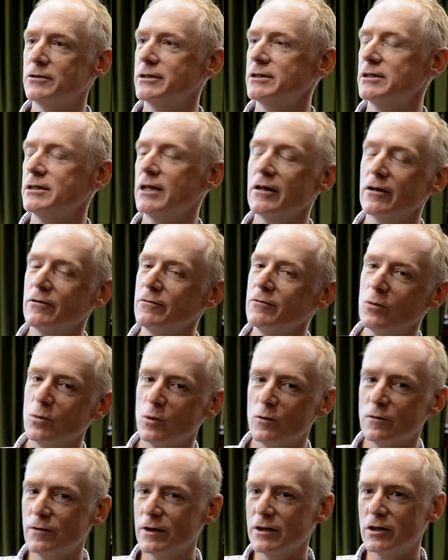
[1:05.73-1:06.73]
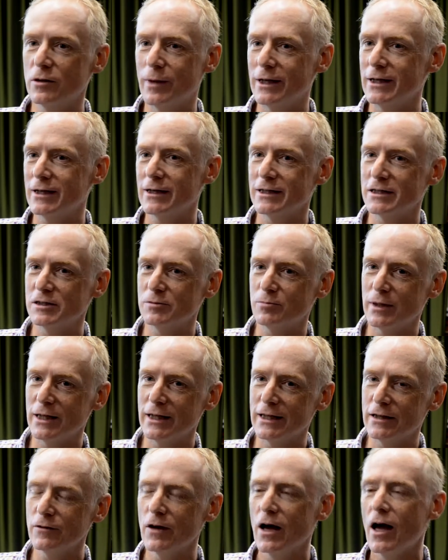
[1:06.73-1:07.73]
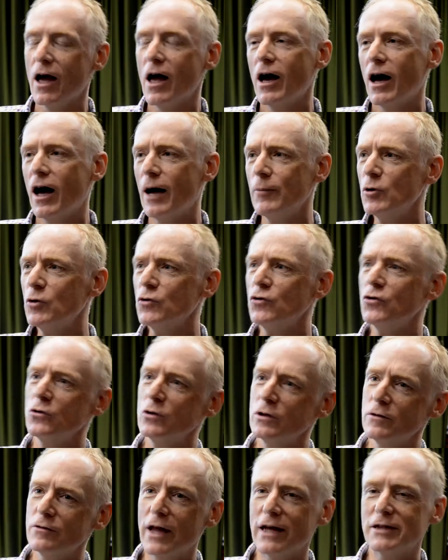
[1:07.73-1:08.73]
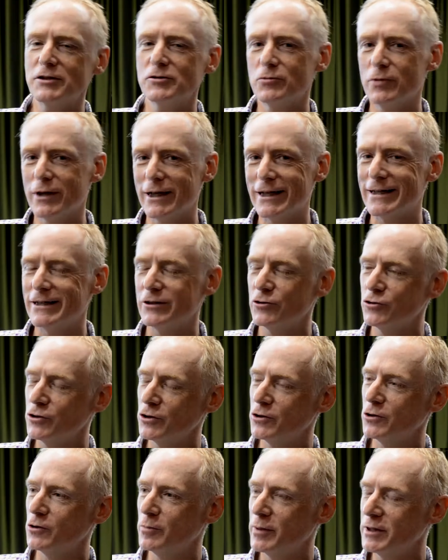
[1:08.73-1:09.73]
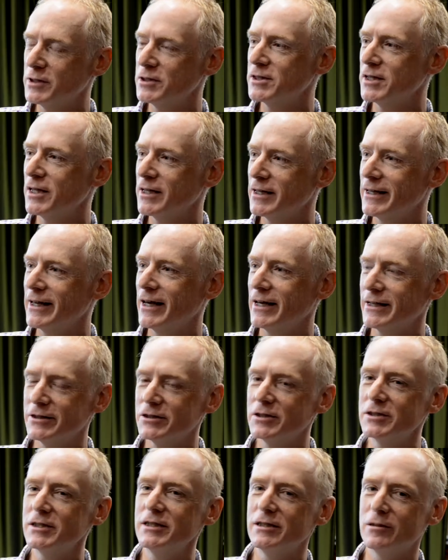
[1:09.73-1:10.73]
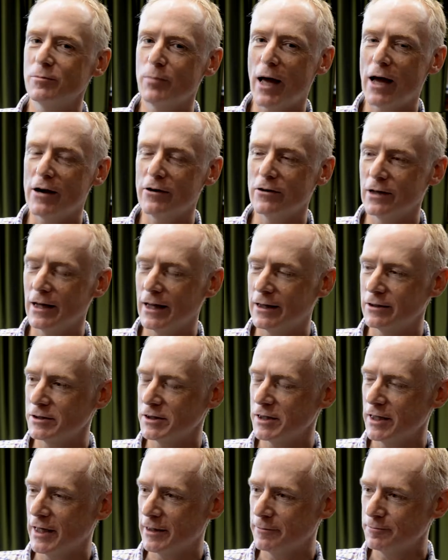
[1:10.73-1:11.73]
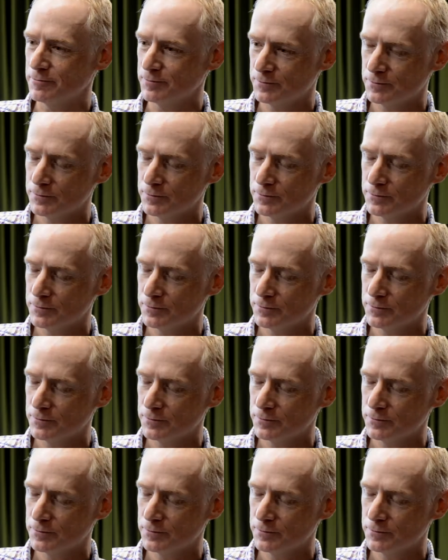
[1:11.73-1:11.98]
It's another form of fundamentalist belief. I'm not sure if that's really true, but certainly I can see the parallels here.